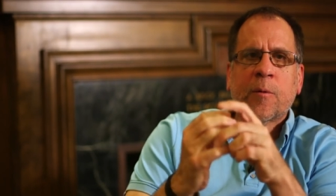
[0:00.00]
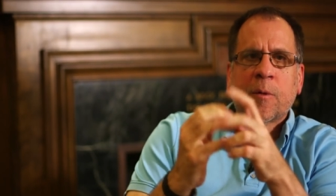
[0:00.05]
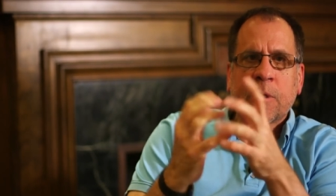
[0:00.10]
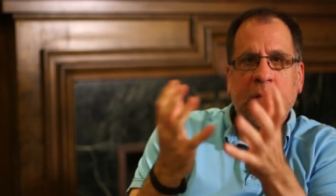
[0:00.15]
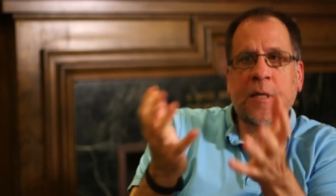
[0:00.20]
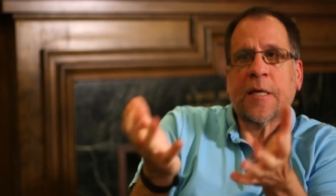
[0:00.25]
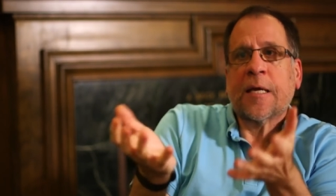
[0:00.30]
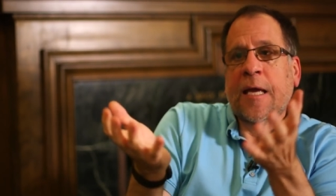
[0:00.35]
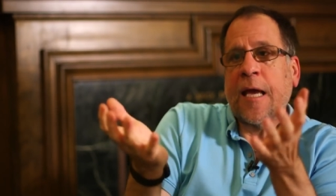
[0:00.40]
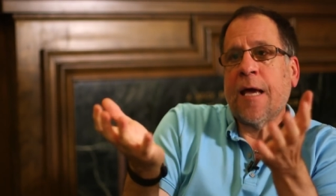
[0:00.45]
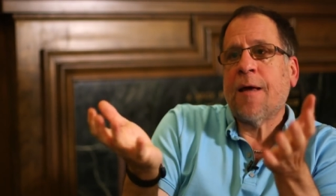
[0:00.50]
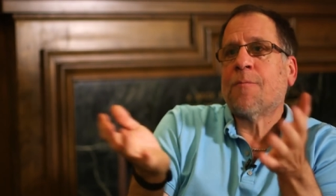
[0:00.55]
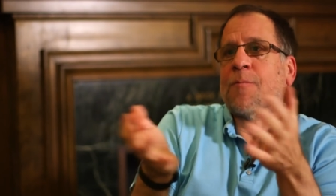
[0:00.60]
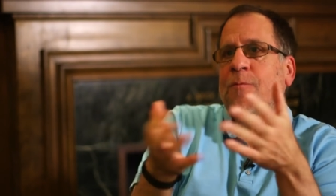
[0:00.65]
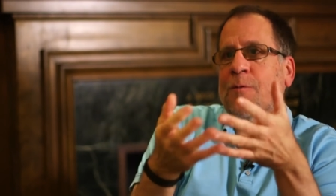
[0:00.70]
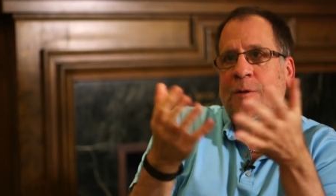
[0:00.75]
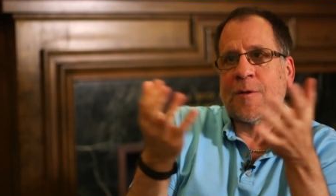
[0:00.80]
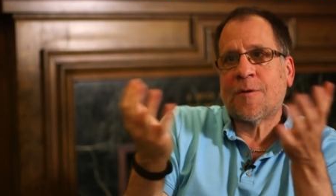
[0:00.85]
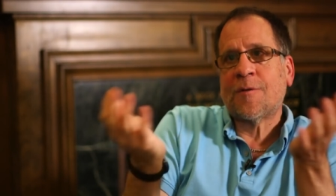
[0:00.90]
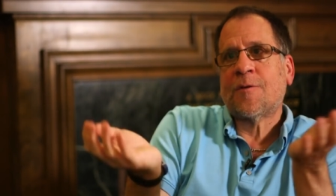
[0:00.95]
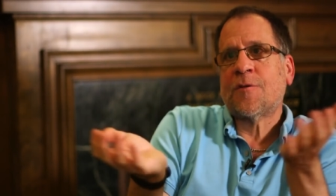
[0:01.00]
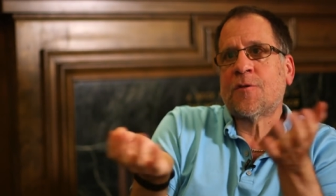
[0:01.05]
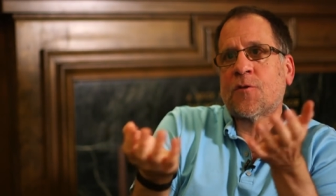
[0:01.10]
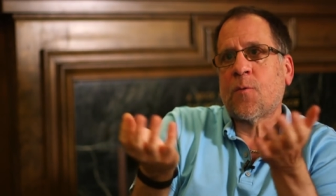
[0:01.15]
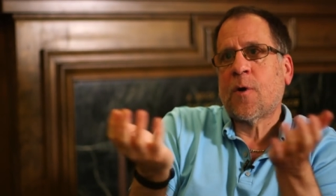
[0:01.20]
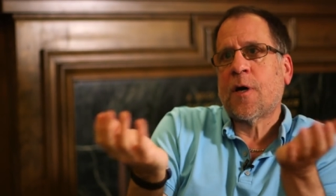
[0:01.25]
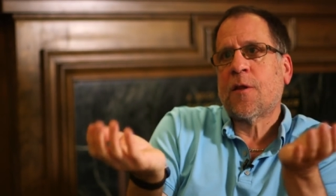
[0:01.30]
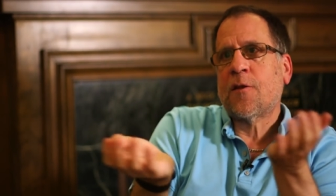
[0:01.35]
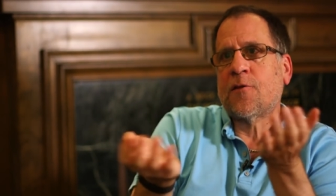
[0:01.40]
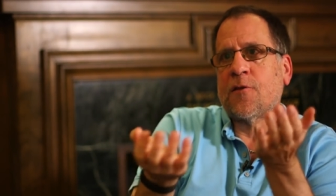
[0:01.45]
like again, this
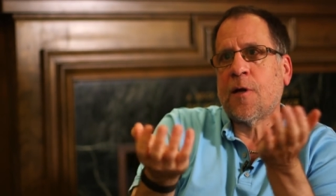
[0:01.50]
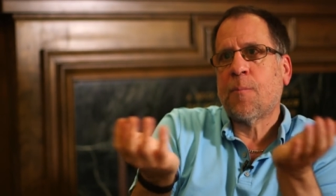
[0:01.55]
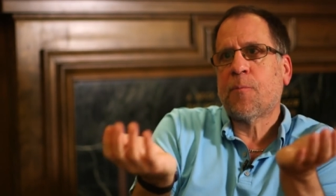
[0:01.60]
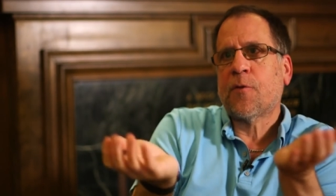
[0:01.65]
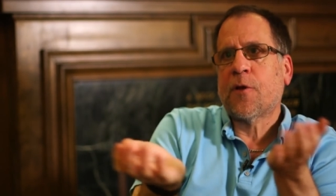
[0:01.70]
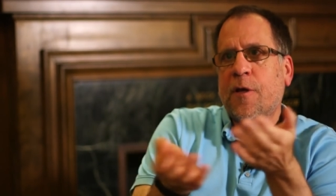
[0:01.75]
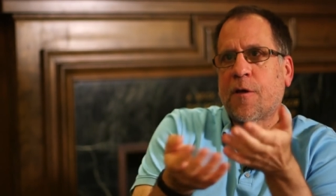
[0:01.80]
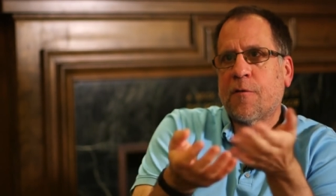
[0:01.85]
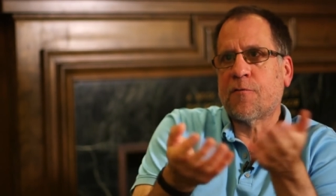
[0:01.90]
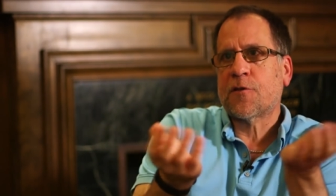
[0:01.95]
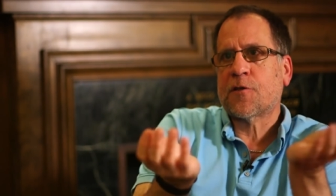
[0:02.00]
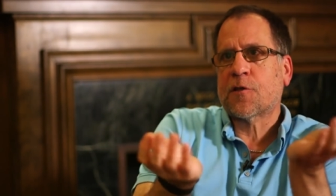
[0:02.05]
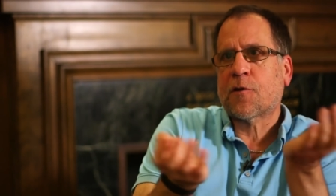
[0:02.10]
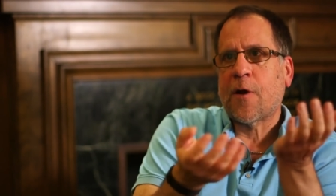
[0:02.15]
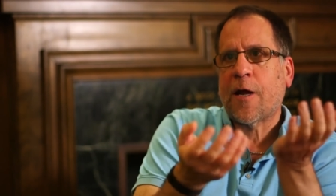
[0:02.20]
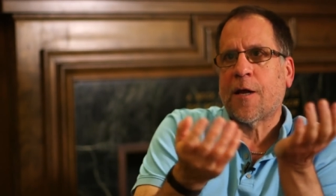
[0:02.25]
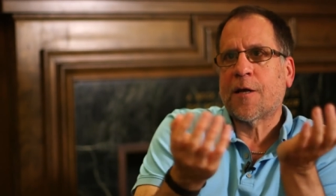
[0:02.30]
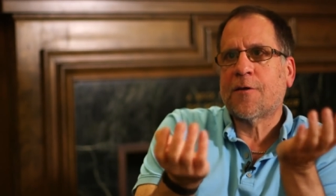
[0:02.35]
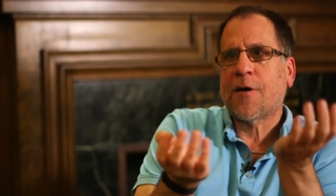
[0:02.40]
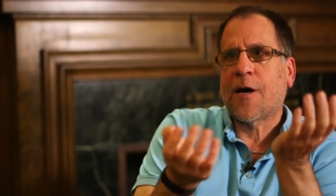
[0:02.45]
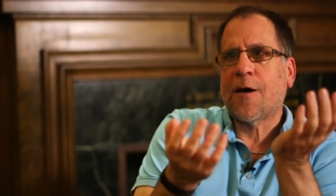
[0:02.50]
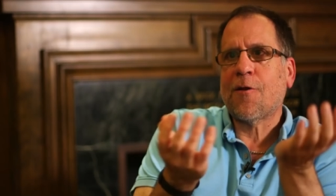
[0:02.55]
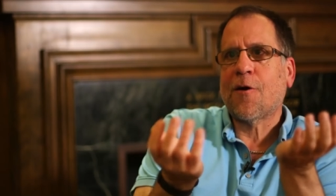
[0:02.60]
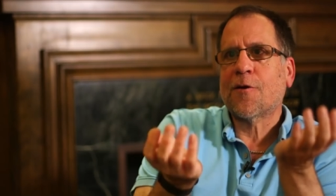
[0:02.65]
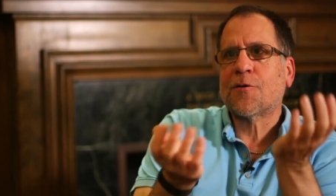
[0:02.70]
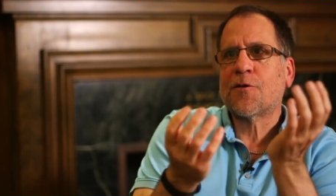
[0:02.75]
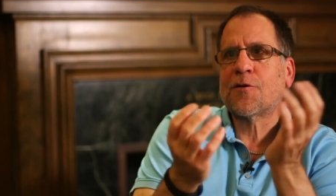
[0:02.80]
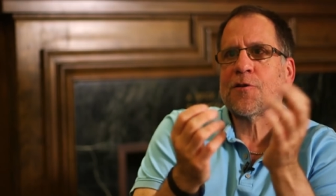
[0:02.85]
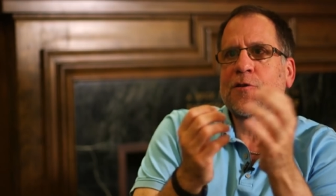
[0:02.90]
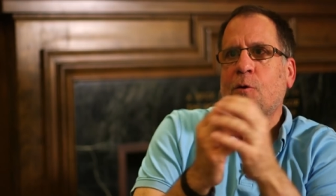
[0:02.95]
is why the template of the Socratic
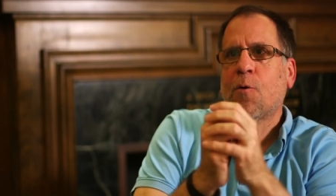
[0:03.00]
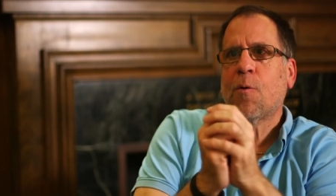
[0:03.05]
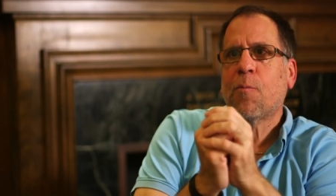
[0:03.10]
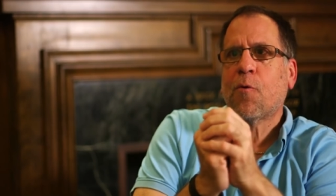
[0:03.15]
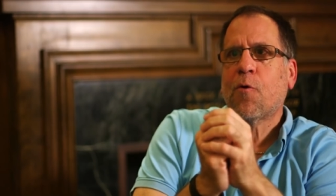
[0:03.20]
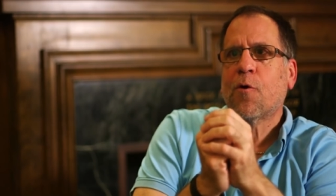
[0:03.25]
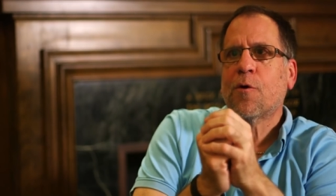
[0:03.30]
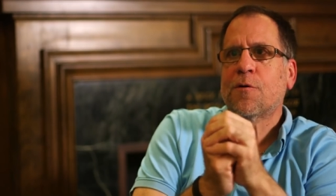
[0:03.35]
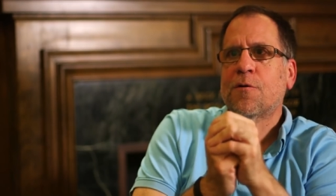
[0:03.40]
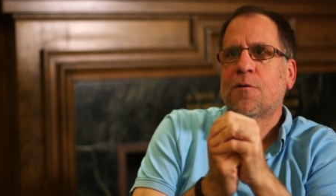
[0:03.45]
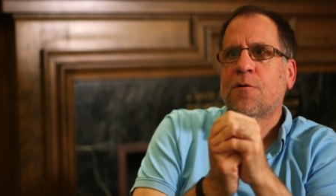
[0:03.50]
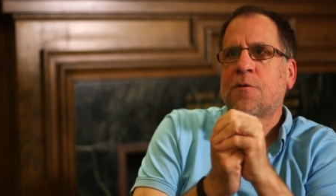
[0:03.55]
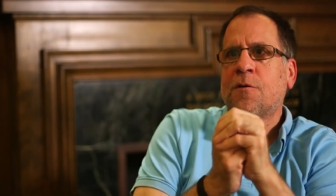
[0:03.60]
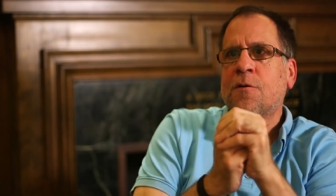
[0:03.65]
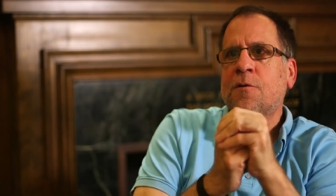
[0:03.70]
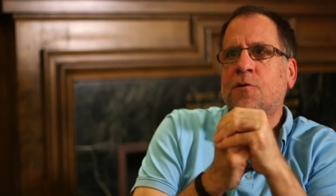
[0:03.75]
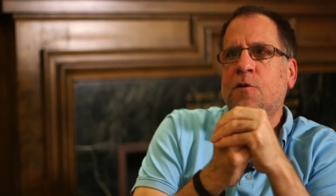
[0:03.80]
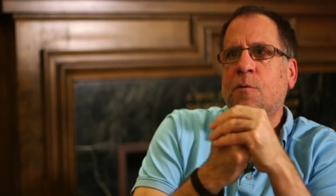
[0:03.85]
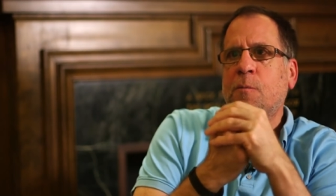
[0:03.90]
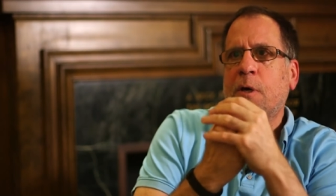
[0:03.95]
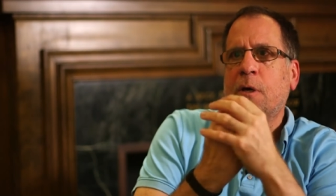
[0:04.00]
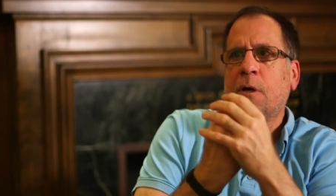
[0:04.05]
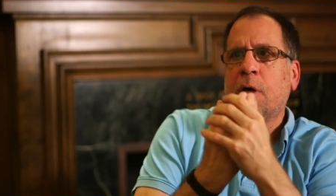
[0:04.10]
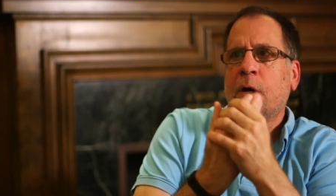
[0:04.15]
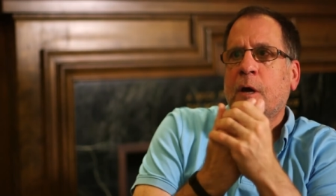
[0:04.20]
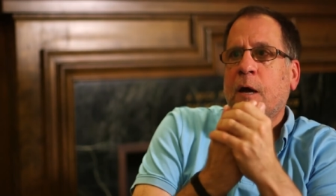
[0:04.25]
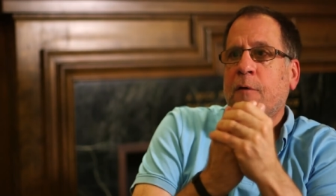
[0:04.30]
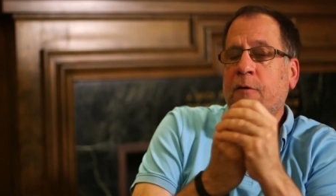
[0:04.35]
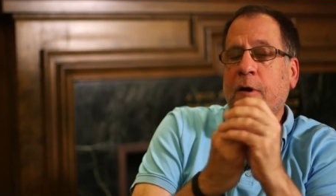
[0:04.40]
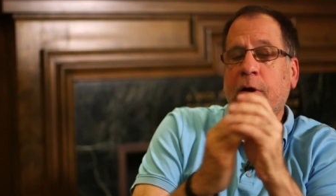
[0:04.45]
dialogues is so important to me.
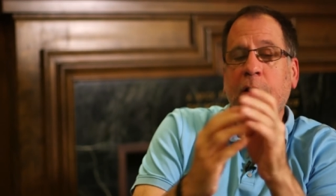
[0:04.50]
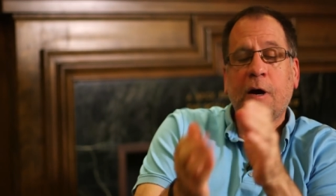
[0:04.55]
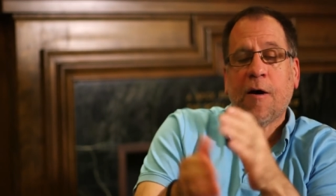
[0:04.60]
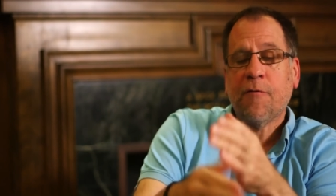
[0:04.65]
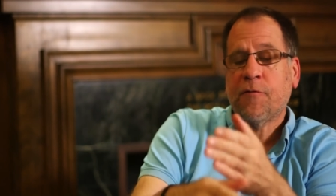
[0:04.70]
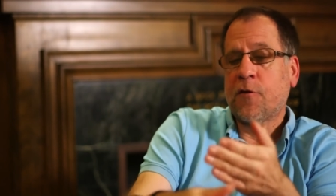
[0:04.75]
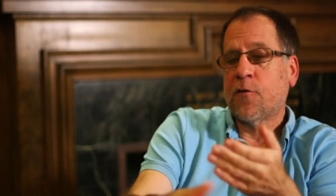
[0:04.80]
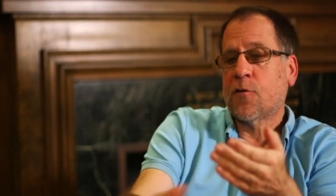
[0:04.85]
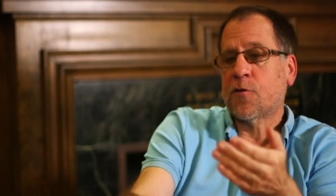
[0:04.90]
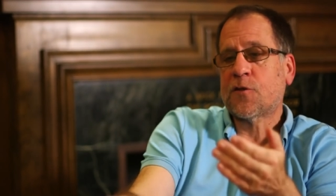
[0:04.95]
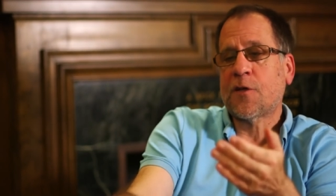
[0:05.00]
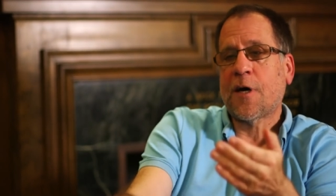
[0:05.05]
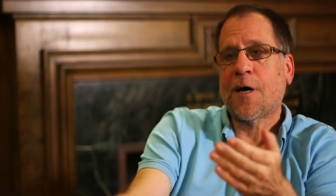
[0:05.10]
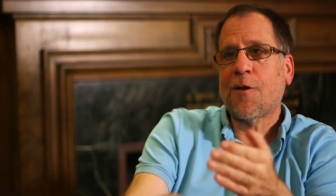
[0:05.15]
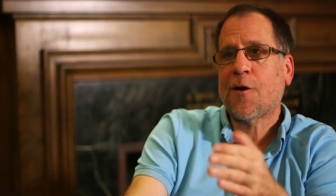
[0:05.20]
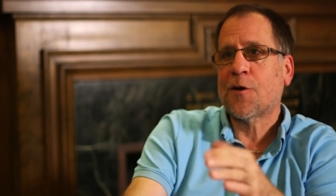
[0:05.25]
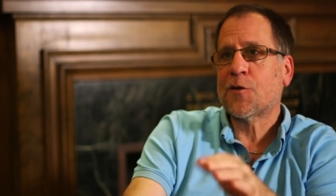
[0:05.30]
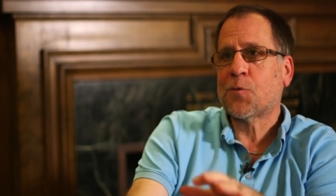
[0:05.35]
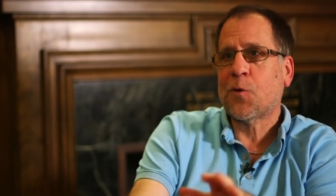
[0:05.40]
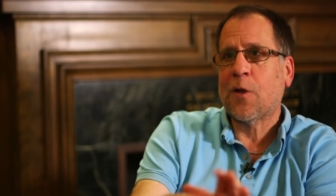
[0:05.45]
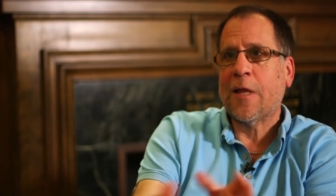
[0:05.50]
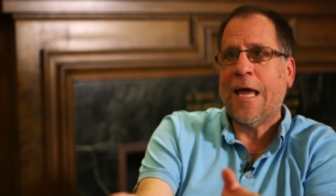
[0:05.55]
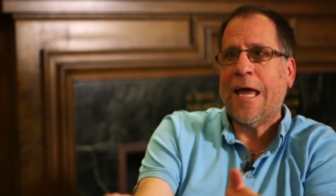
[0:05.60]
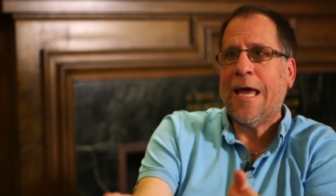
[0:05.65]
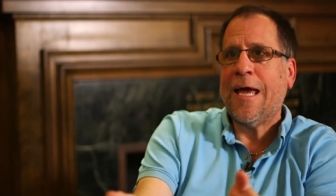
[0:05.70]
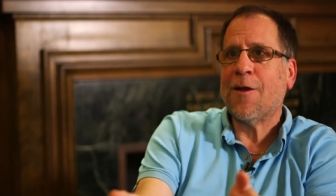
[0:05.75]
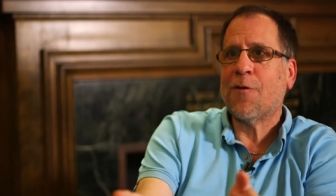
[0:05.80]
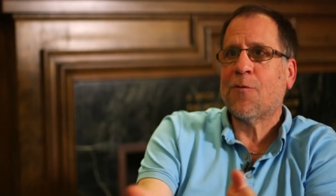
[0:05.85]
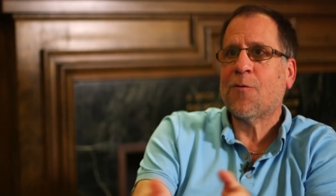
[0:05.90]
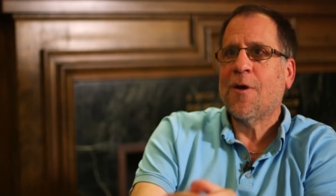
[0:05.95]
And very often those dialogues will
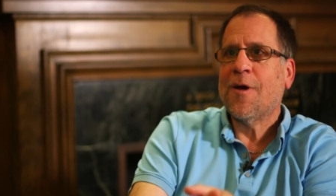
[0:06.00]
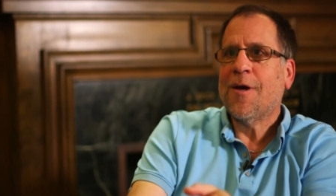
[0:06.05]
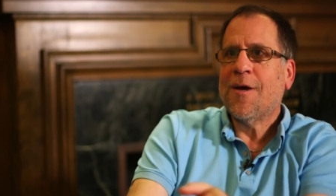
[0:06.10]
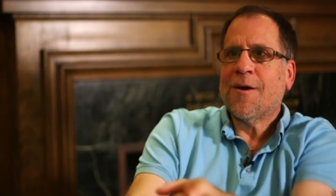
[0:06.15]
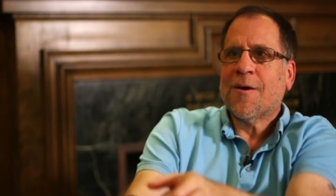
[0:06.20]
end.